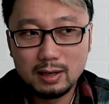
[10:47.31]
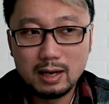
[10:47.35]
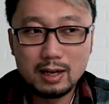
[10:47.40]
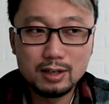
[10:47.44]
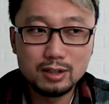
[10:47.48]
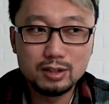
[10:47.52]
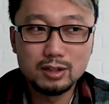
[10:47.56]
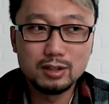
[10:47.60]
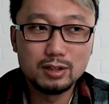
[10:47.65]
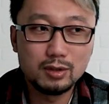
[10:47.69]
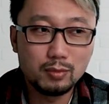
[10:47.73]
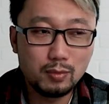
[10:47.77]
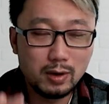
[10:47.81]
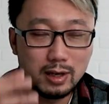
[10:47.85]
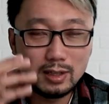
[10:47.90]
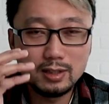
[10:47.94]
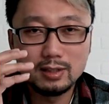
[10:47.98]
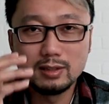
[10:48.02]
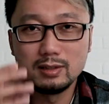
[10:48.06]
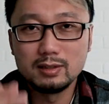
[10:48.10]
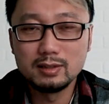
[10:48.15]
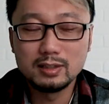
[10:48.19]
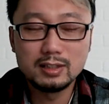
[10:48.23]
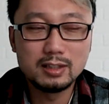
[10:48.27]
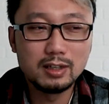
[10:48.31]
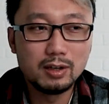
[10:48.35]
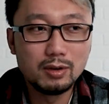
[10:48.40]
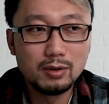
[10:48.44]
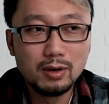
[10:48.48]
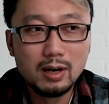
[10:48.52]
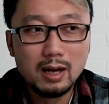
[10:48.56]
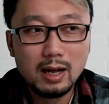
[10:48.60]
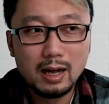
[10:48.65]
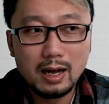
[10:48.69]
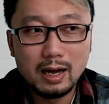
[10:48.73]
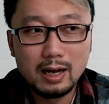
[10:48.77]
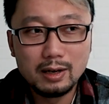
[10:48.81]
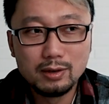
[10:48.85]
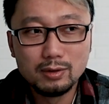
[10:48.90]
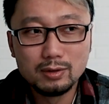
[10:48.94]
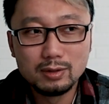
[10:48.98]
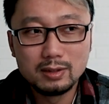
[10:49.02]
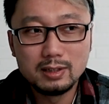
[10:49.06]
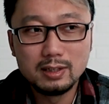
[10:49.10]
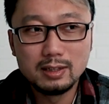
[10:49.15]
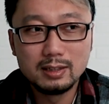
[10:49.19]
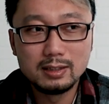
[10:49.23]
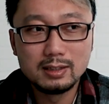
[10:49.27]
answer the questions, so I
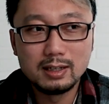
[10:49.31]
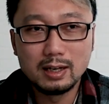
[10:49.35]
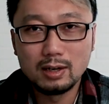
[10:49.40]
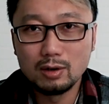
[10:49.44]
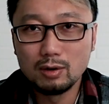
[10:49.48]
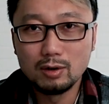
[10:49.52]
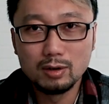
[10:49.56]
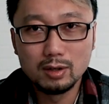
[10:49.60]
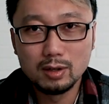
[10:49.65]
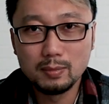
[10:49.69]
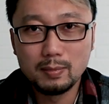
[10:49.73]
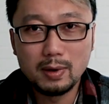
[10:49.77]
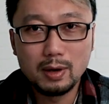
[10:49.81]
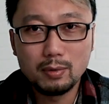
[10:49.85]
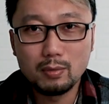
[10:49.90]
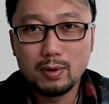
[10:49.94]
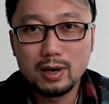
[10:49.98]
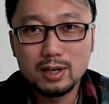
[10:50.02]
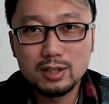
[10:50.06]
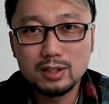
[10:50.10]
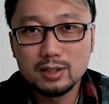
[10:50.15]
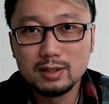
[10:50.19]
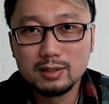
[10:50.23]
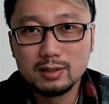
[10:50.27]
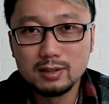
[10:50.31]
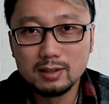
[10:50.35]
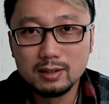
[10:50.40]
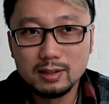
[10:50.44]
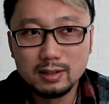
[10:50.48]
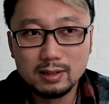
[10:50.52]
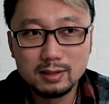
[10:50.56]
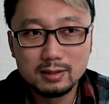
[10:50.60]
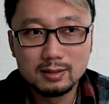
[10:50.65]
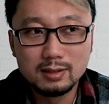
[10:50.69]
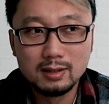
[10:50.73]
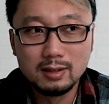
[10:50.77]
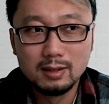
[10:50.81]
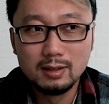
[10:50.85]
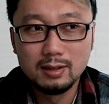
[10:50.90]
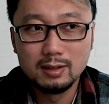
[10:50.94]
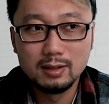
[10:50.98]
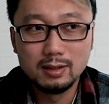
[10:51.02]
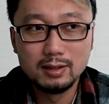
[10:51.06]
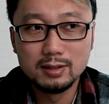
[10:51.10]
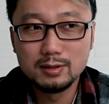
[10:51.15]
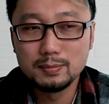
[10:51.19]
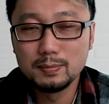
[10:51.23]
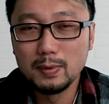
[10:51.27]
don't think that all of my question is
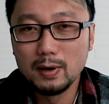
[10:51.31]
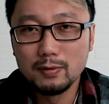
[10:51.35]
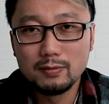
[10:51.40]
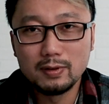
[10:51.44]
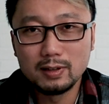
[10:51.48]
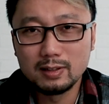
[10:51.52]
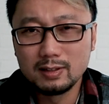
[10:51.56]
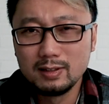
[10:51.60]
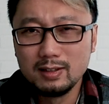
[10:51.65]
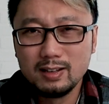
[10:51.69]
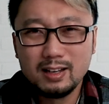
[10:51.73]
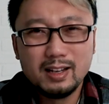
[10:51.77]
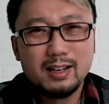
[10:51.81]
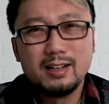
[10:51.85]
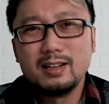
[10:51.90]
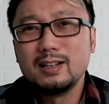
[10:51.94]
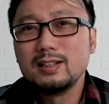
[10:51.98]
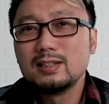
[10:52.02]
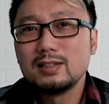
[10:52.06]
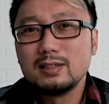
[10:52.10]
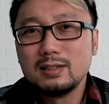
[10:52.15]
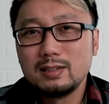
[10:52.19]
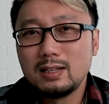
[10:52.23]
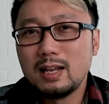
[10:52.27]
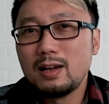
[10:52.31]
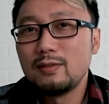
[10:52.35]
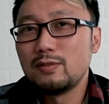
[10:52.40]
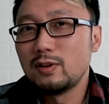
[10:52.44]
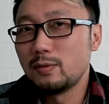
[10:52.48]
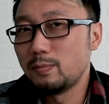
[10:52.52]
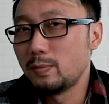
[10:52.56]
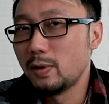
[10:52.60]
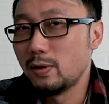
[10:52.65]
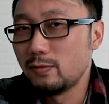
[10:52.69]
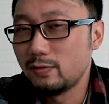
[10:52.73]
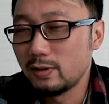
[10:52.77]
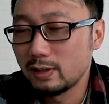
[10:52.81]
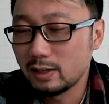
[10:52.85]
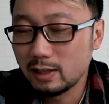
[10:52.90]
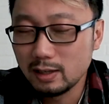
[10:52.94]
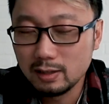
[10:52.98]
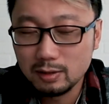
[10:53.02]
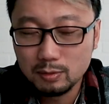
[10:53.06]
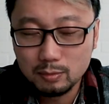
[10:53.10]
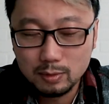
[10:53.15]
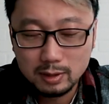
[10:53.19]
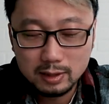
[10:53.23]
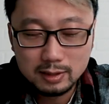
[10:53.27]
perfect, and it's never perfect
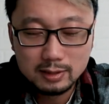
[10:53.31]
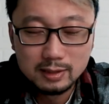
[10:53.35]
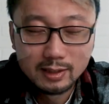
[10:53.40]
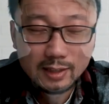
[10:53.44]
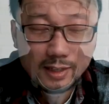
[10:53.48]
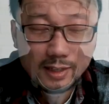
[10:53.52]
anyways.